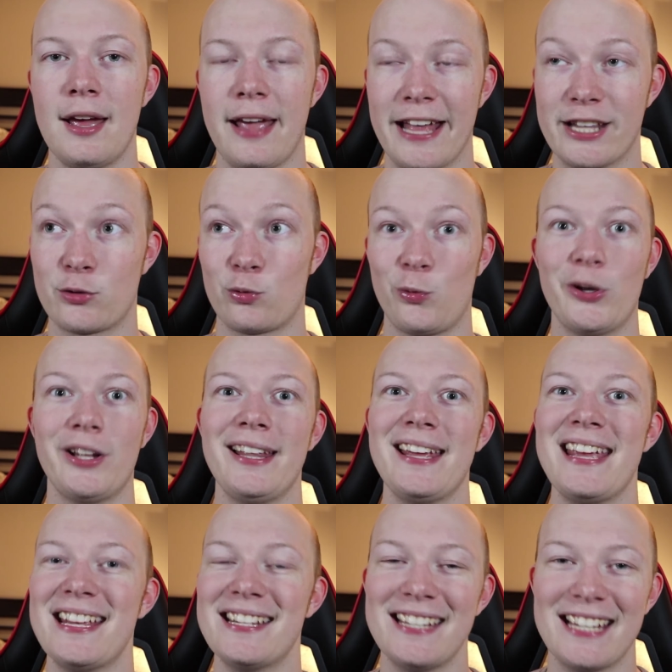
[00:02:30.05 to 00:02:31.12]
It's really
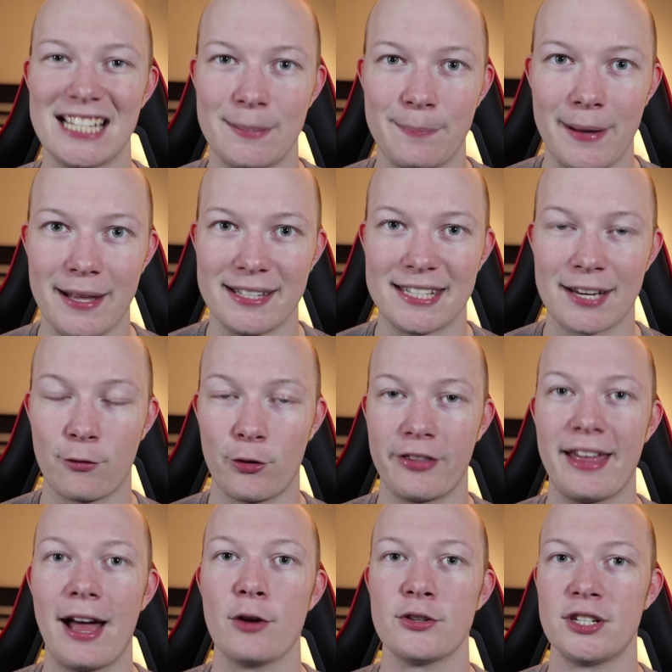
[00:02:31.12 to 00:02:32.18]
easy to spend several
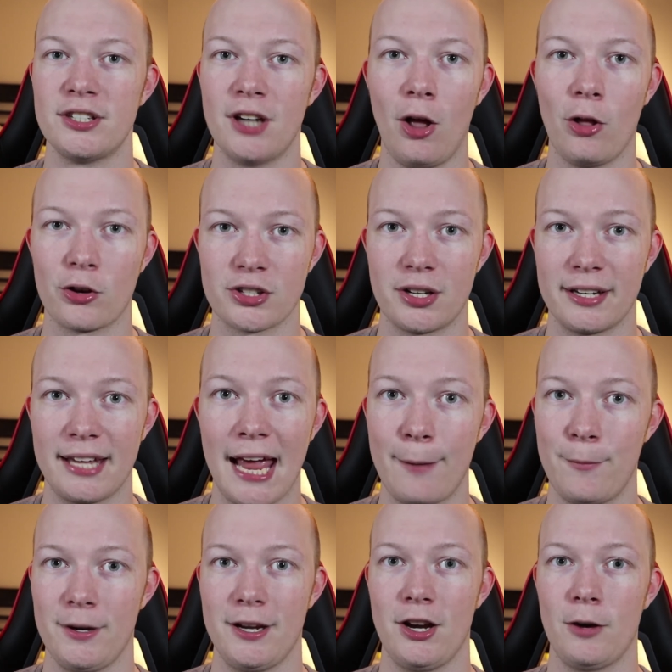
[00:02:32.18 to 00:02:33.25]
$1,000s on
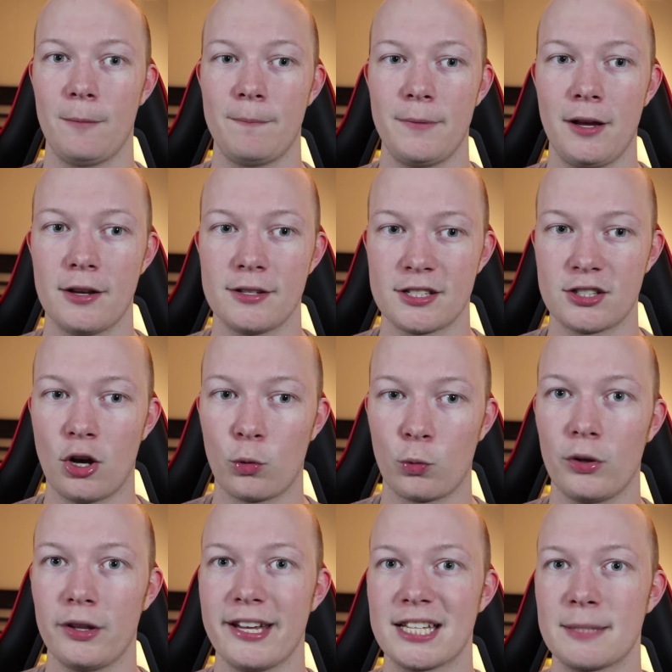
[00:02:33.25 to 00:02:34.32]
camera gear because it's all
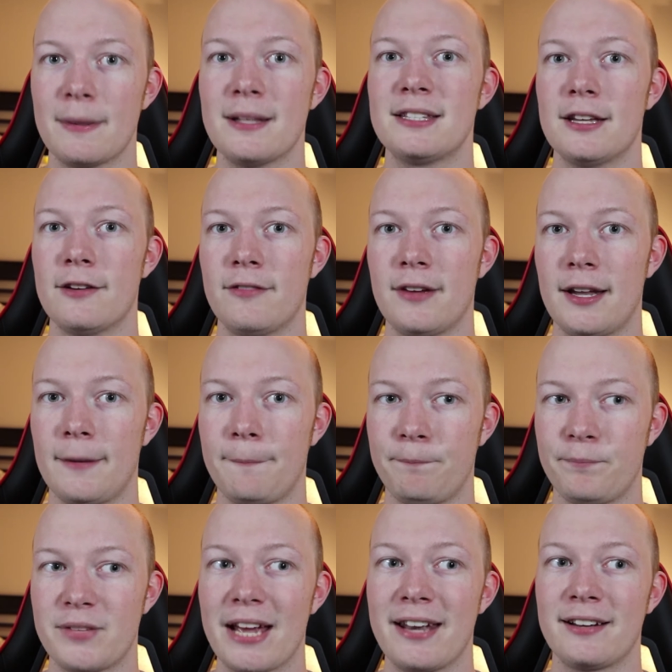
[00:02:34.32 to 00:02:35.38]
really expensive, and
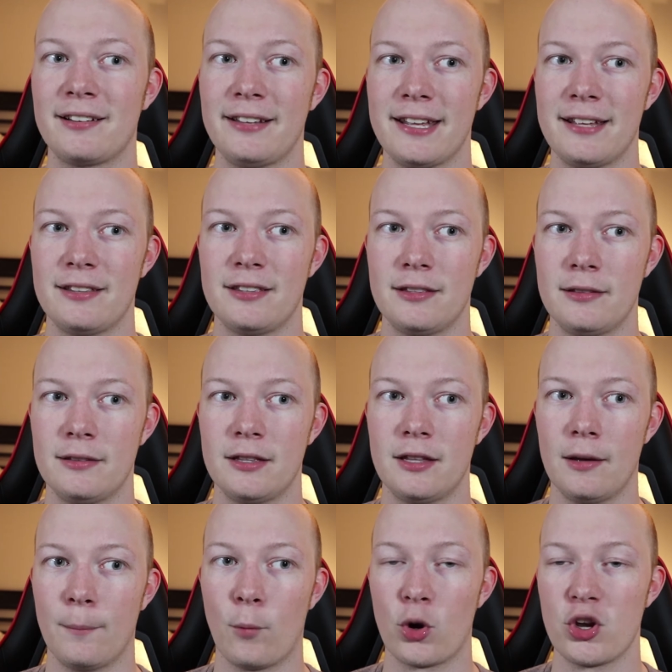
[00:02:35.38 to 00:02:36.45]
technically
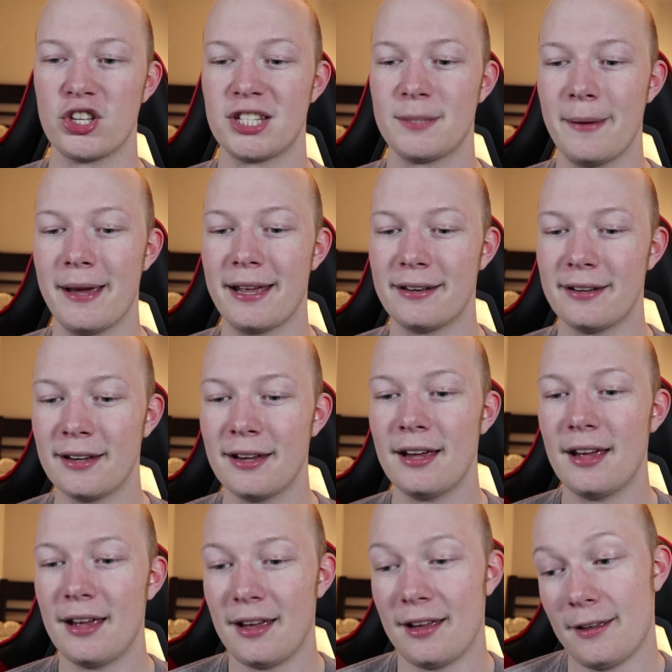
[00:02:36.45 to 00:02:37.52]
the more you spend,
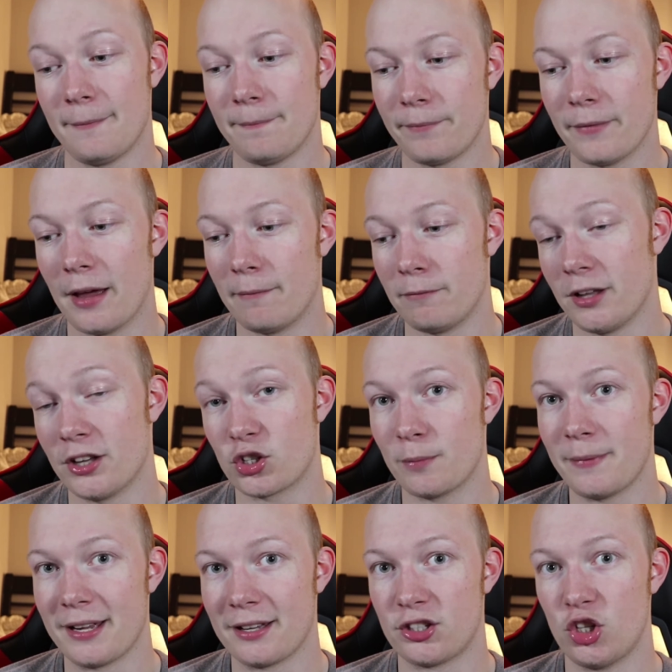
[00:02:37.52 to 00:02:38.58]
unless you're
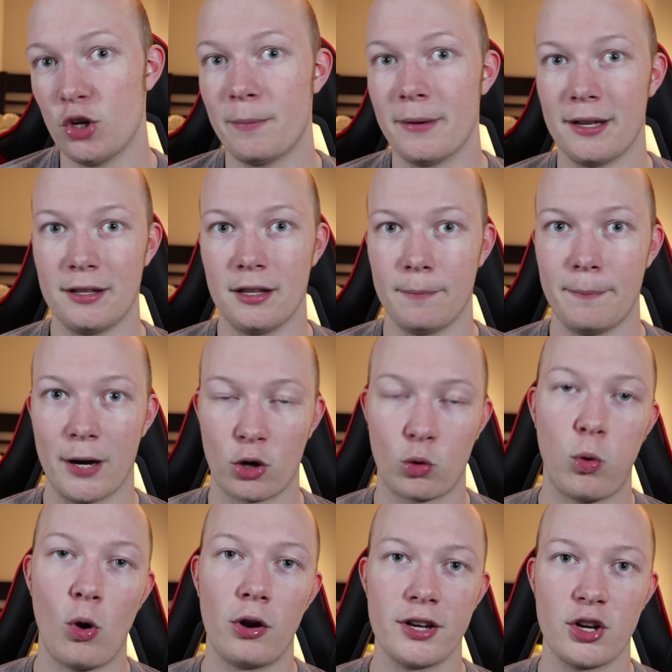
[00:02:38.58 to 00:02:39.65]
being stupid, the better
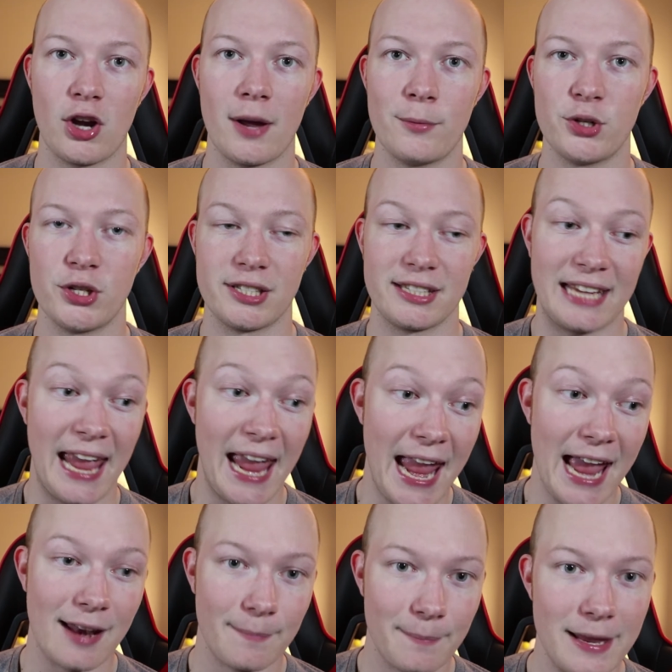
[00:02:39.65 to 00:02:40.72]
quality your images
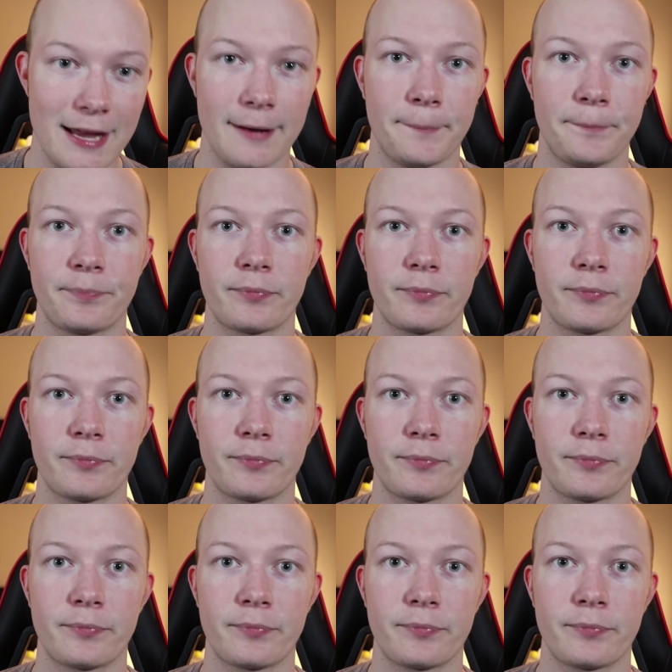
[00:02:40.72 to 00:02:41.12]
can be.